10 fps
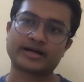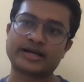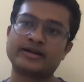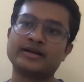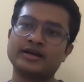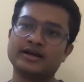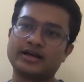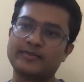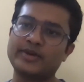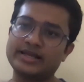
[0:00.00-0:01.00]
And
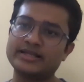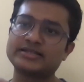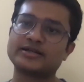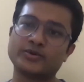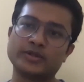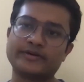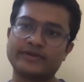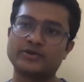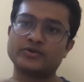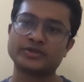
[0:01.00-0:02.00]
Chameleon is the tool that we
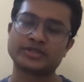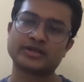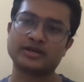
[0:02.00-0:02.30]
use